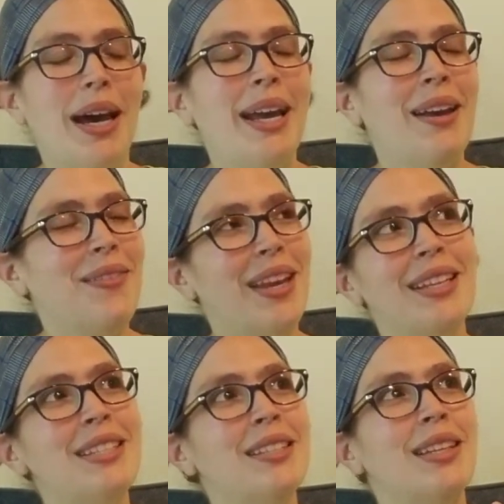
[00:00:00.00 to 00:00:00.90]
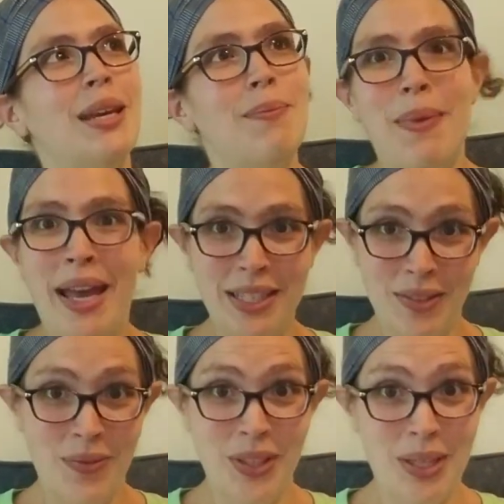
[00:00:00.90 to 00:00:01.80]
I have yet to get Matt to
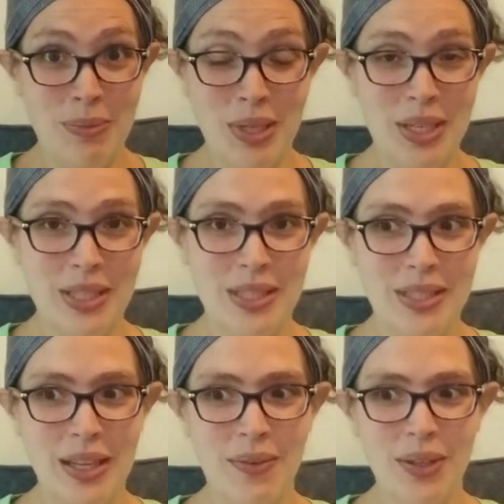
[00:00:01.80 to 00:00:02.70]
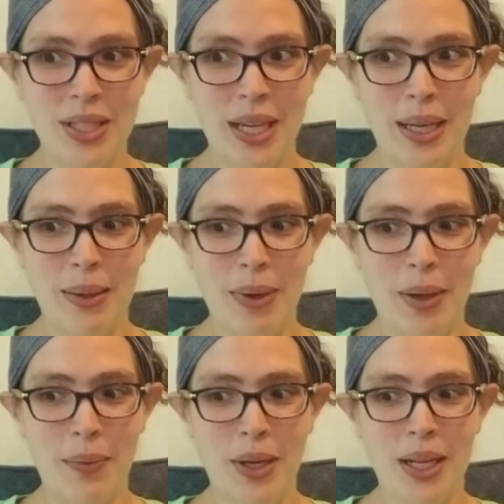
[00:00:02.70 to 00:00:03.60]
feel it because every time
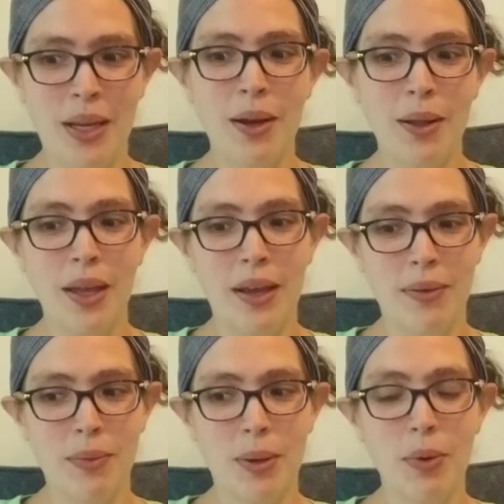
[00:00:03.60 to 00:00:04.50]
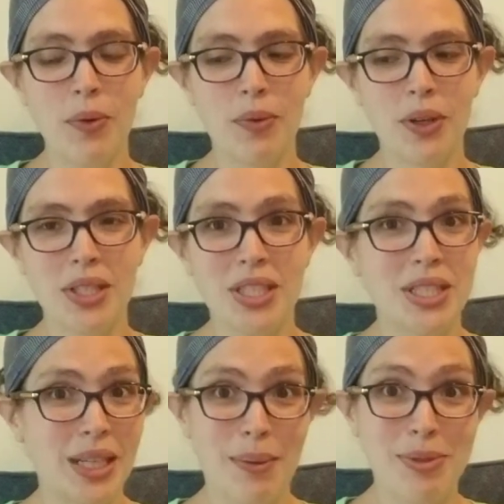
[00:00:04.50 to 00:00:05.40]
I want to have him come over, she
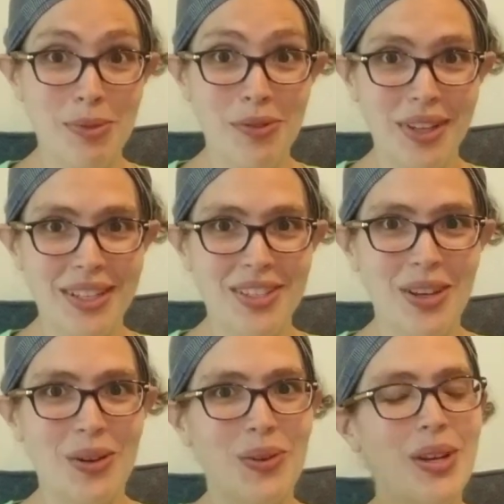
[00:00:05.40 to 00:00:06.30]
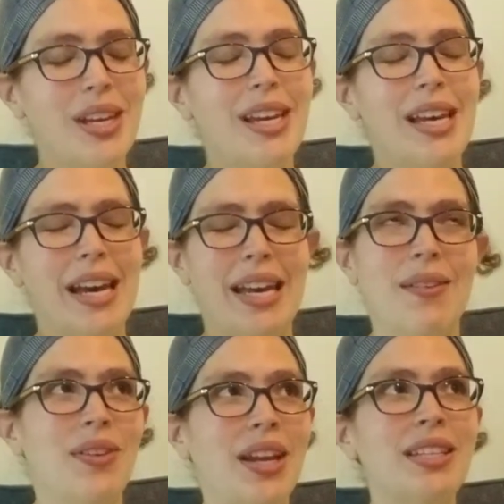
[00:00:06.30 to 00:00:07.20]
stops moving. So I
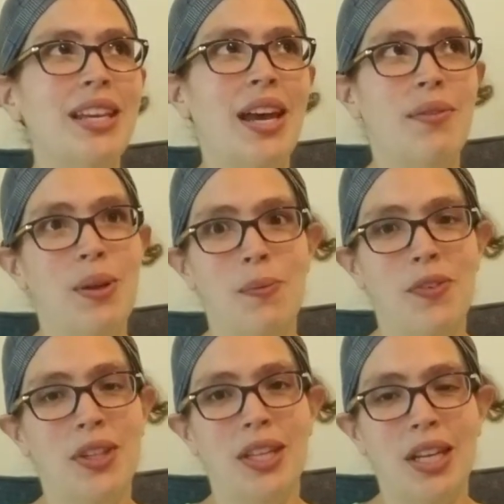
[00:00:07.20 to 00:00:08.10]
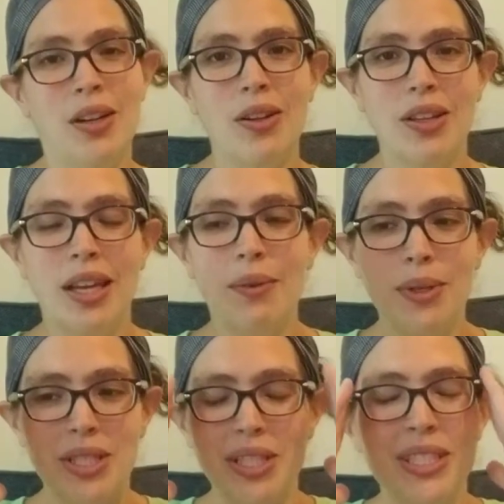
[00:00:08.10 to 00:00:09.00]
have yet to have him feel it at all yet,
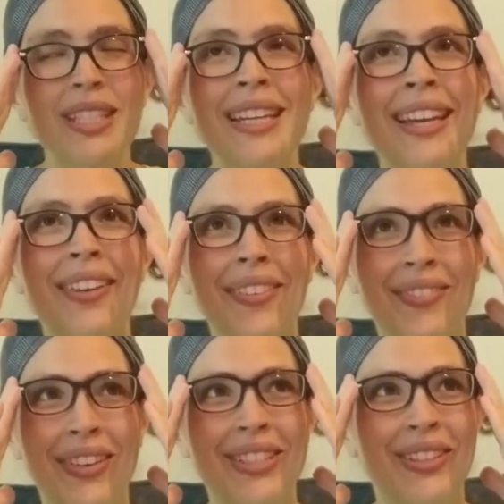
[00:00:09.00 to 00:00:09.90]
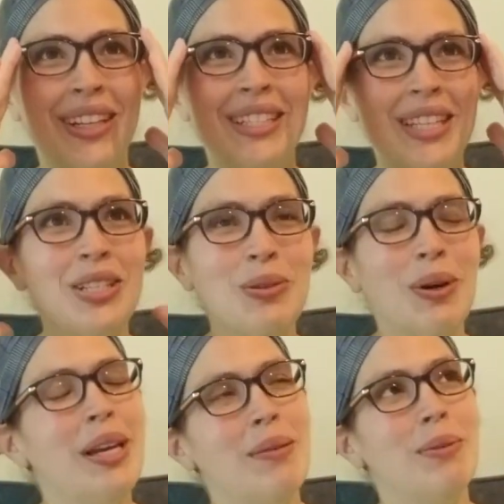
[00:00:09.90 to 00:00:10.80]
which is frustrating because I do
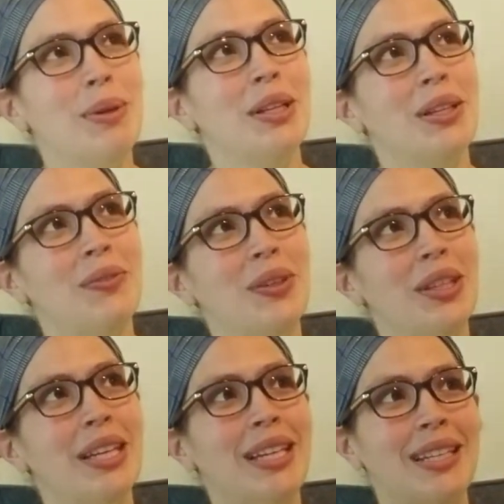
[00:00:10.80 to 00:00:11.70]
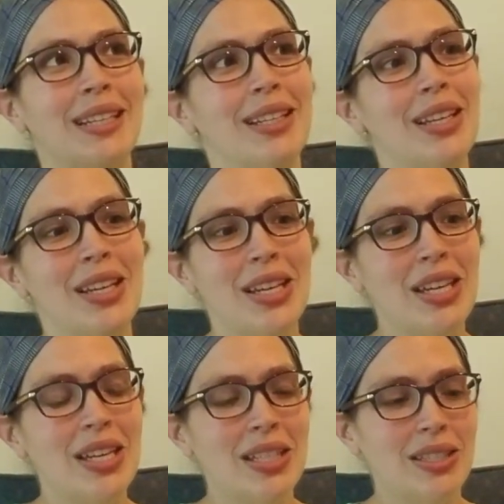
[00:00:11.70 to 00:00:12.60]
want him to be able to feel it and
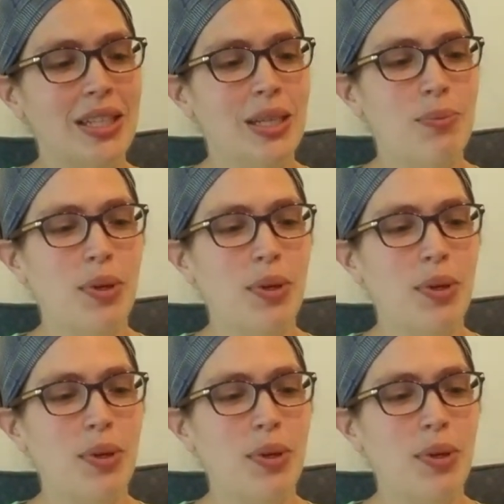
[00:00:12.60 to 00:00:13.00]
see it.